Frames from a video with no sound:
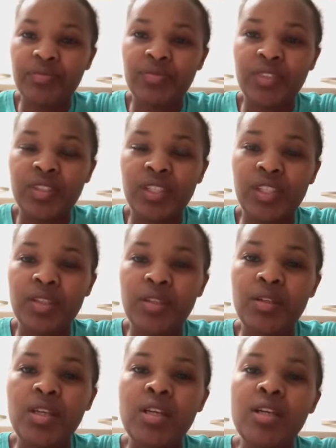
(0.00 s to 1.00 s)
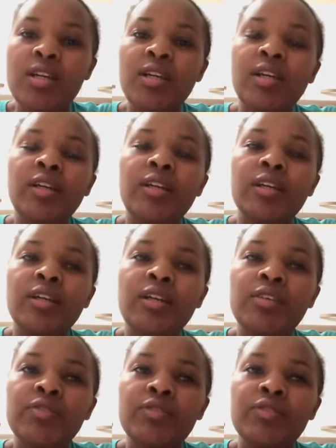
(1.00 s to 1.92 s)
Okay, if